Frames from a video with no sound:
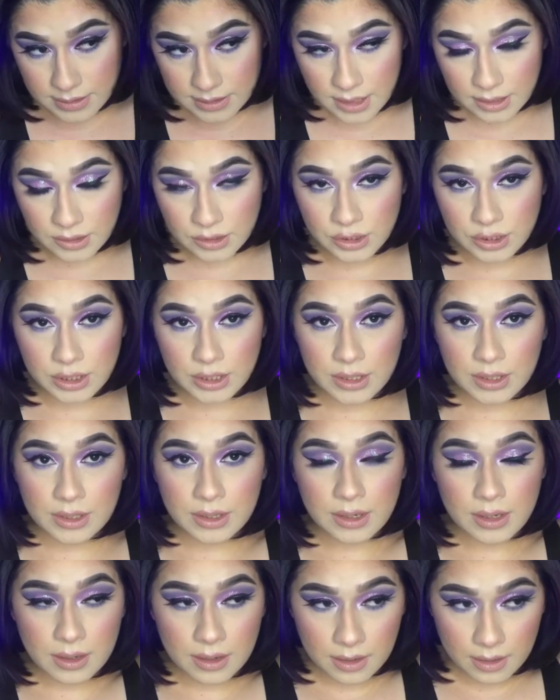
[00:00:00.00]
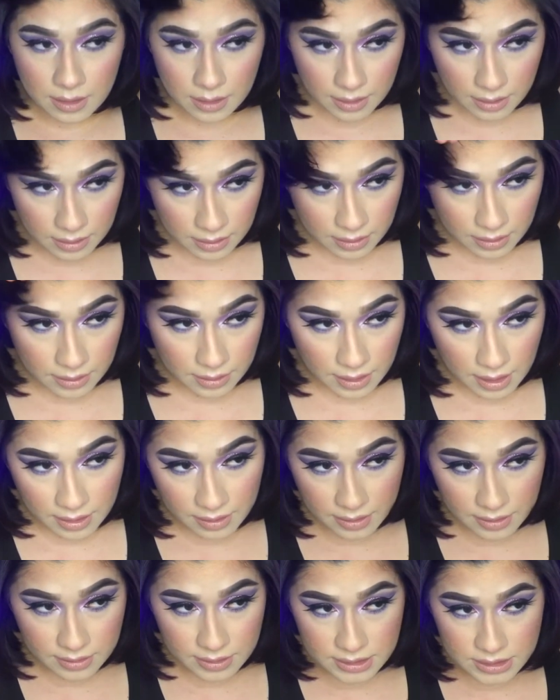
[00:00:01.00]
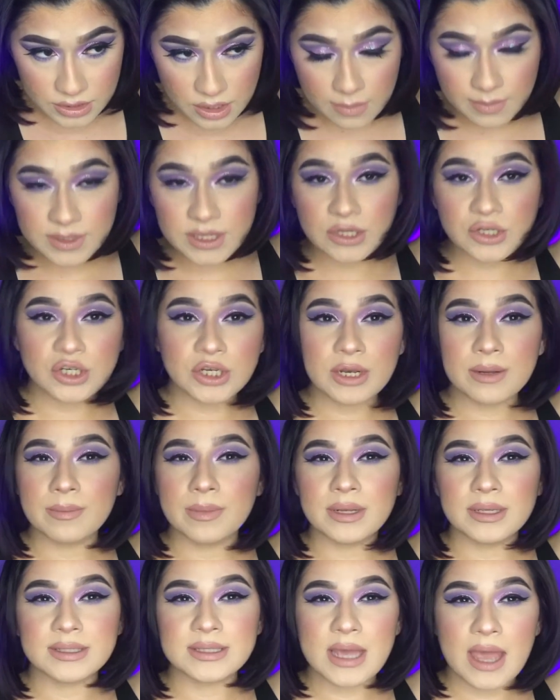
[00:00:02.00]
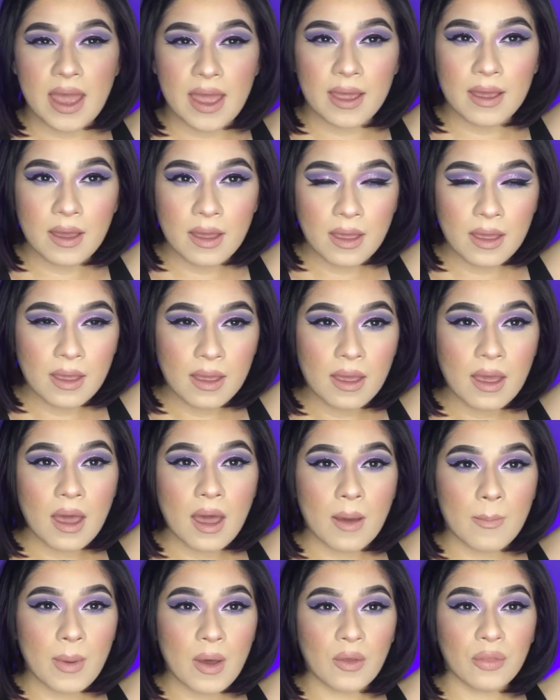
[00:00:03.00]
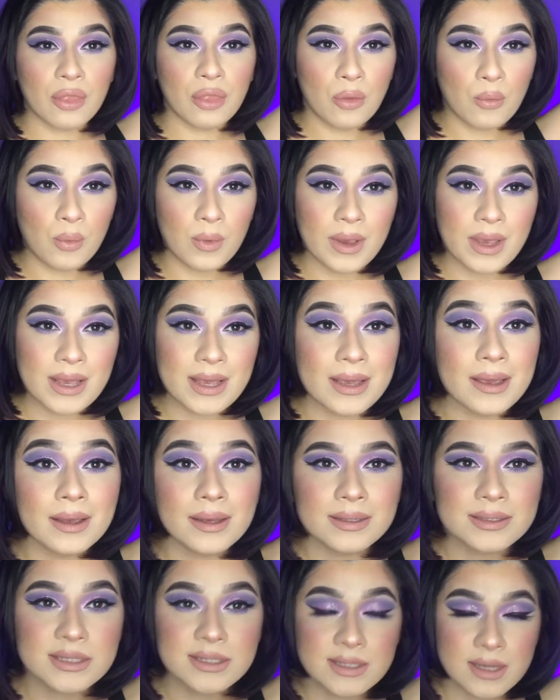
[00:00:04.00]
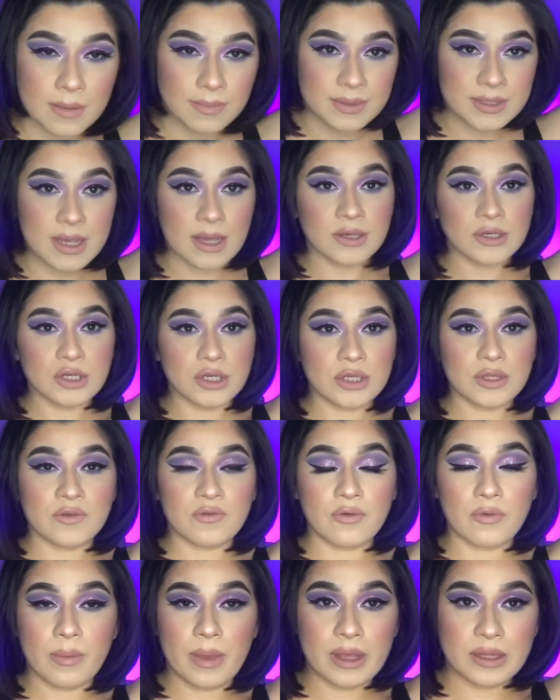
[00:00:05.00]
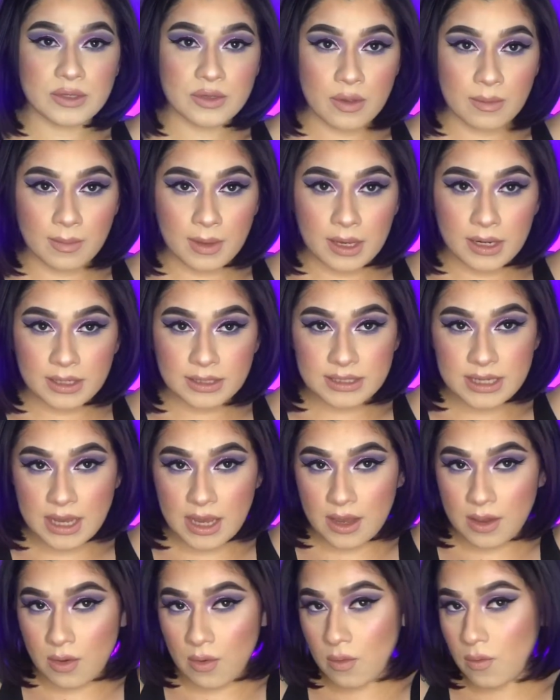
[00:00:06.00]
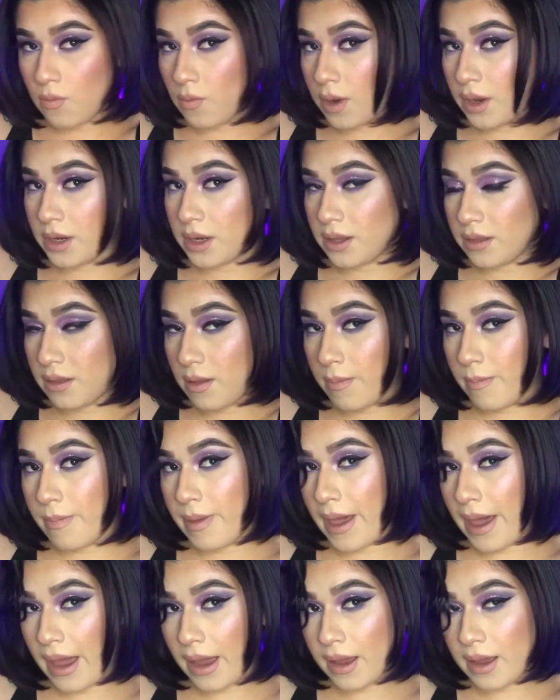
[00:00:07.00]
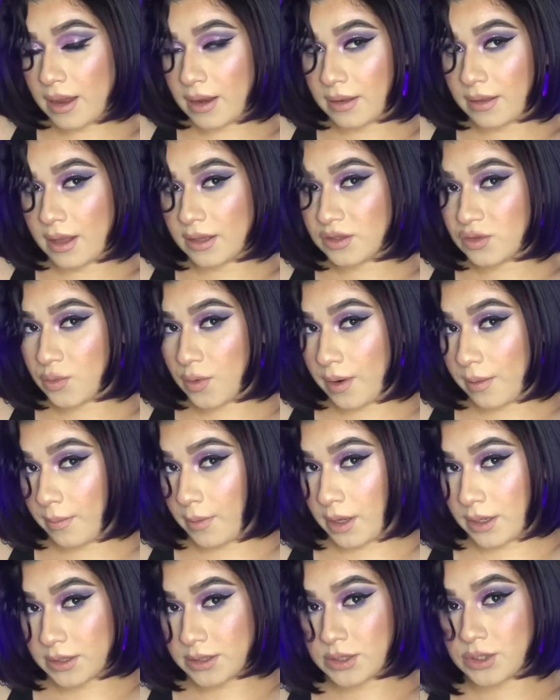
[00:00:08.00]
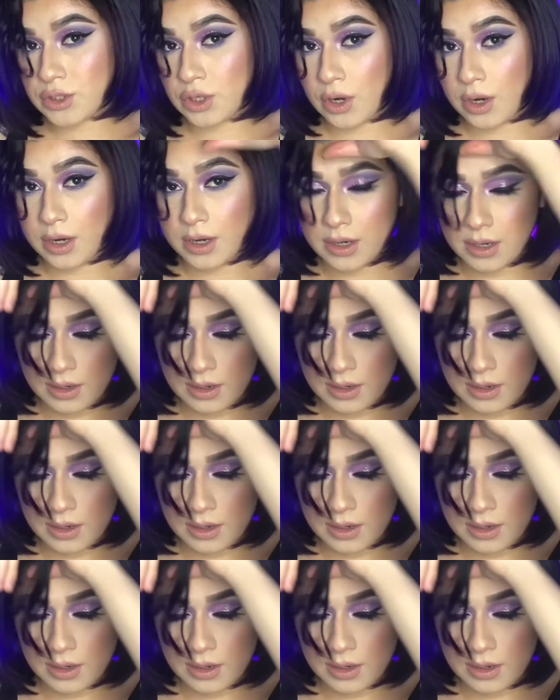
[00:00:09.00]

section, and then this top section I'm going to take about 3 subsections from it. So I'm going to take one in the back, and that's where I'm going to start.